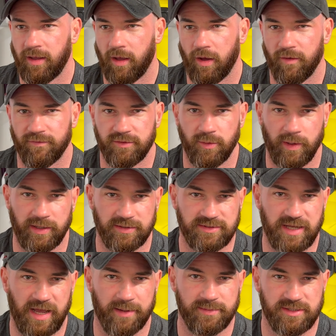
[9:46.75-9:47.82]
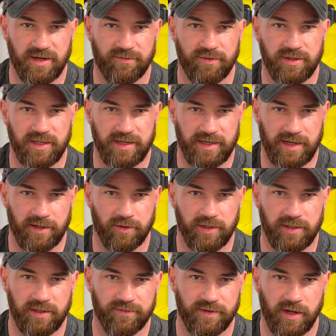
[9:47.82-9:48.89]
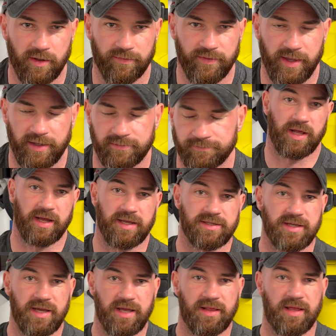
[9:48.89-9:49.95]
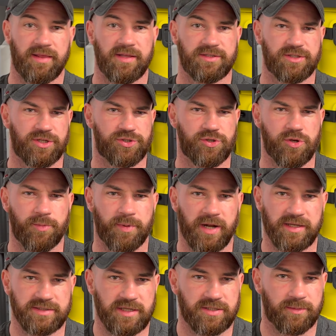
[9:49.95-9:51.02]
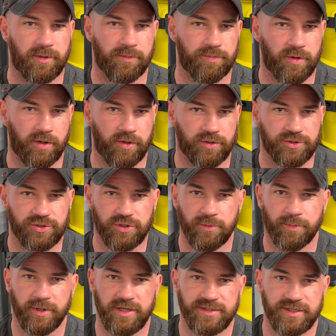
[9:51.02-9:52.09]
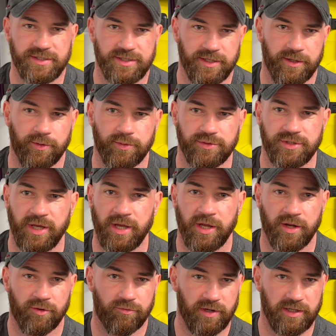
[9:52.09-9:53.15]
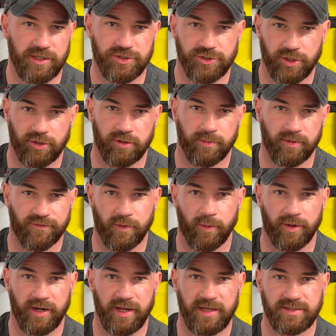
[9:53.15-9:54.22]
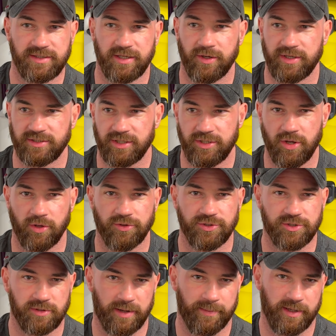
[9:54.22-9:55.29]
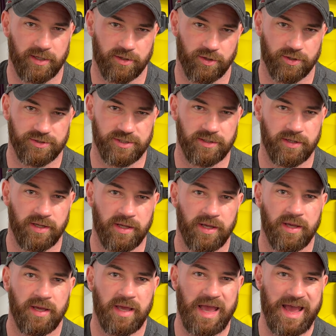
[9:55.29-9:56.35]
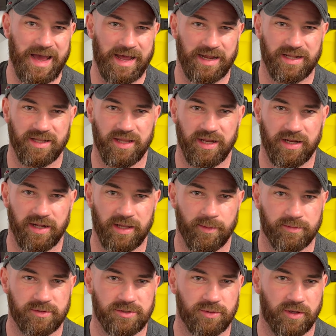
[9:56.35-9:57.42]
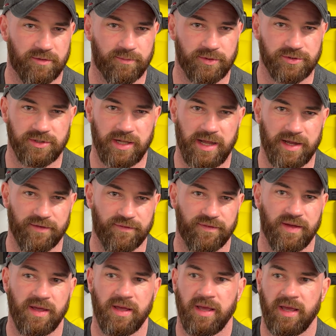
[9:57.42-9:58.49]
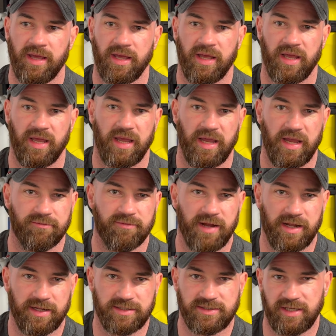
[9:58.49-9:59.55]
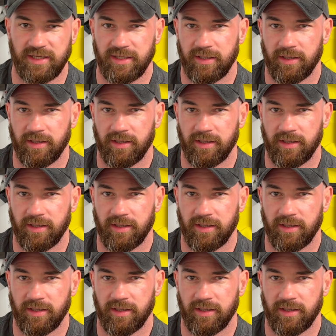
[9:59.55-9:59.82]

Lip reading: of dwell times and everything and how long you're leaving it on there. Like I say then, this is a super accessible product, super easy to use, really durable for what it is. You know, it's a non-ceramic coating and they claim up to 12 months life. In reality,